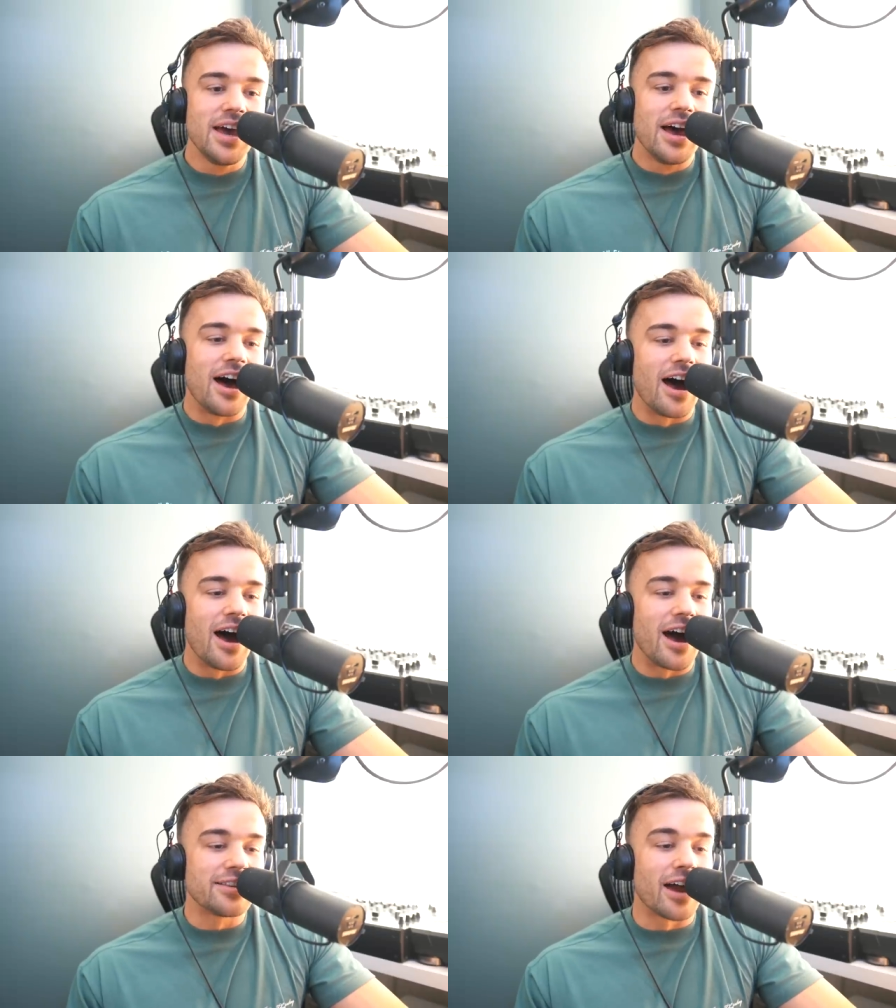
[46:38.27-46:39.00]
Uh,
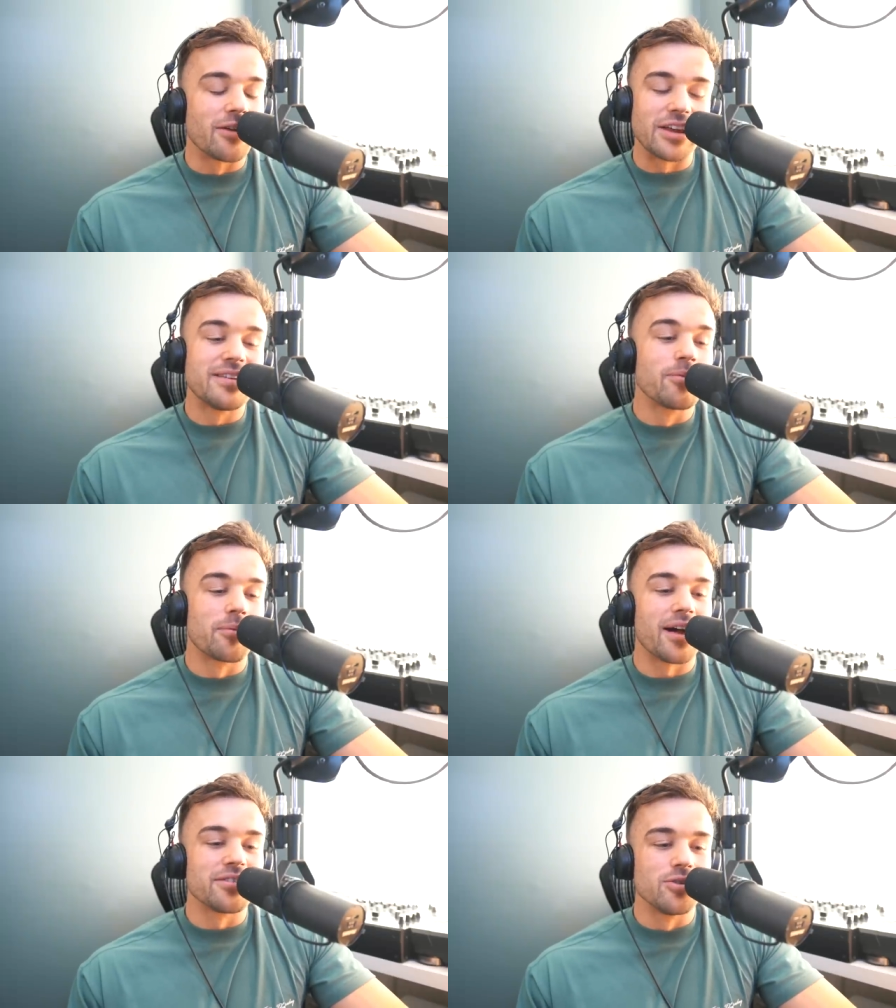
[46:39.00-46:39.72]
I, I, I, didn't
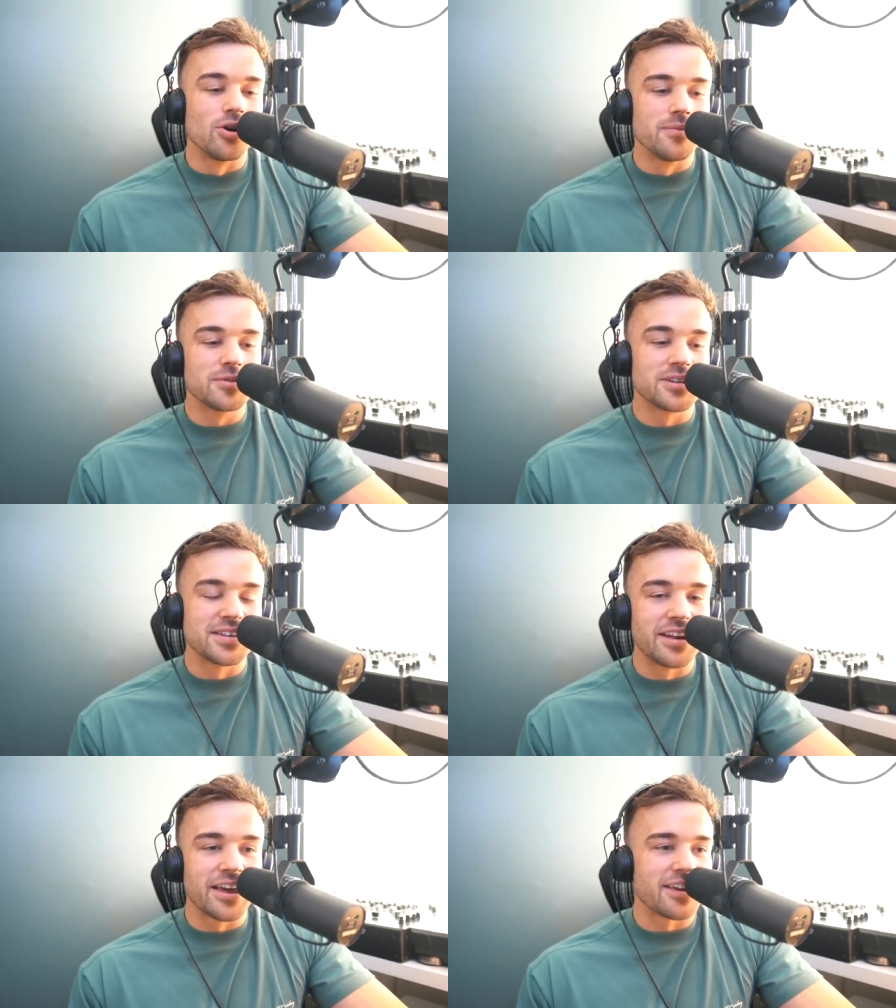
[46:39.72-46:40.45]
reply to a lot of them
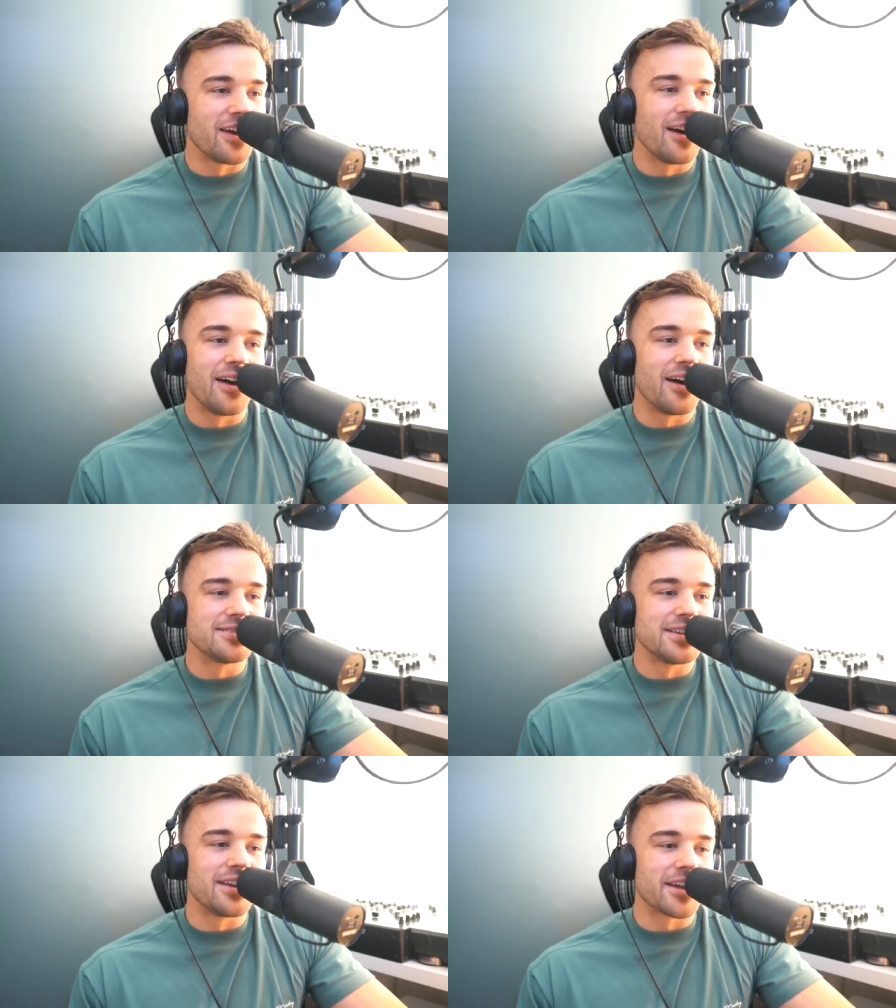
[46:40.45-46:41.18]
because in like a, I
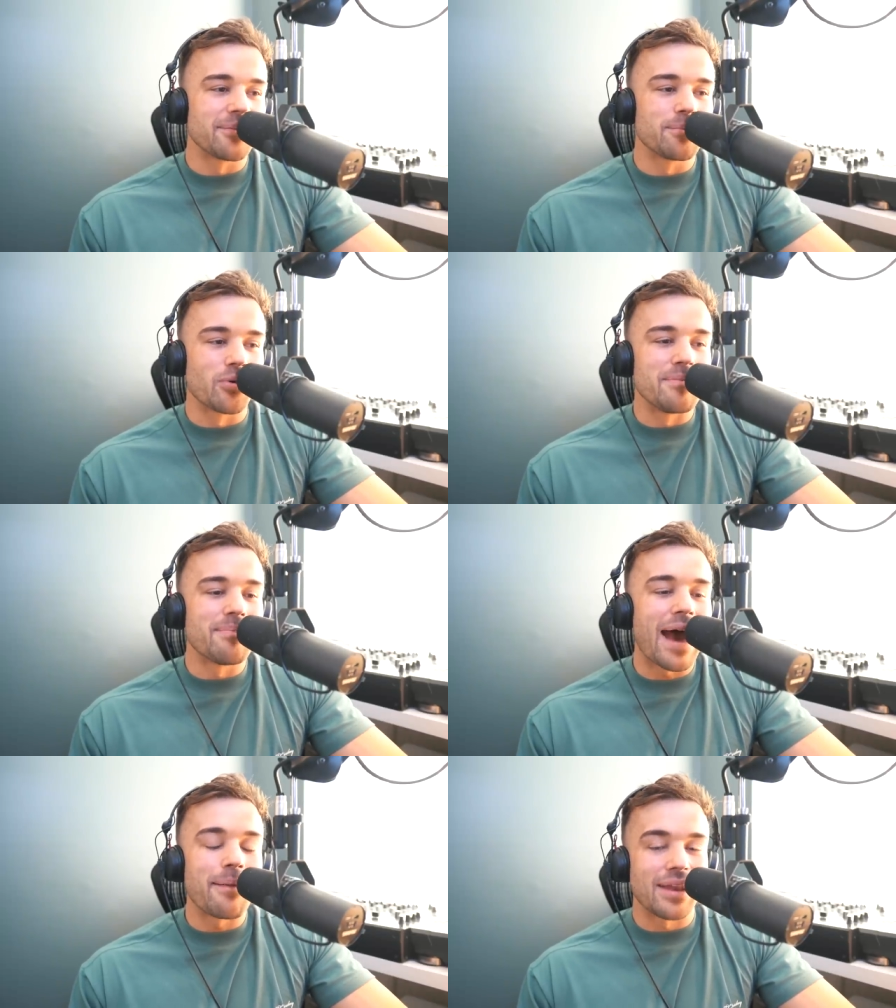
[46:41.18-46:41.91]
was in like a pretty
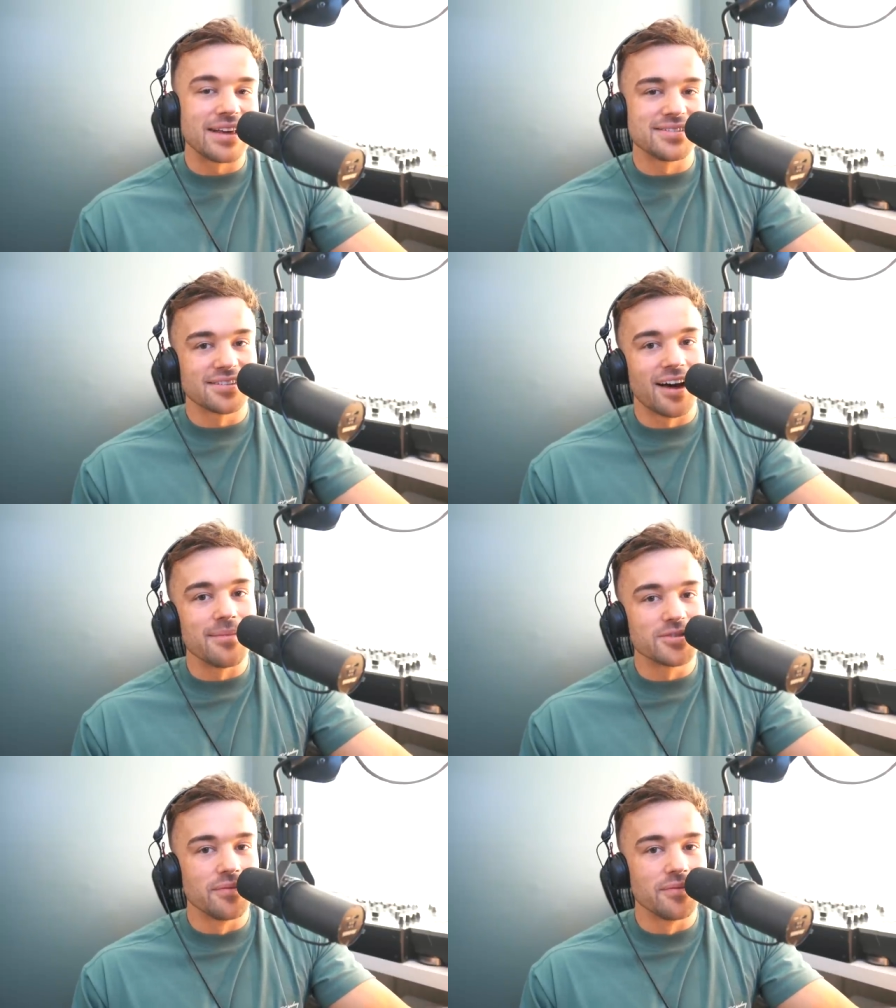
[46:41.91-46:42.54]
bad place at times.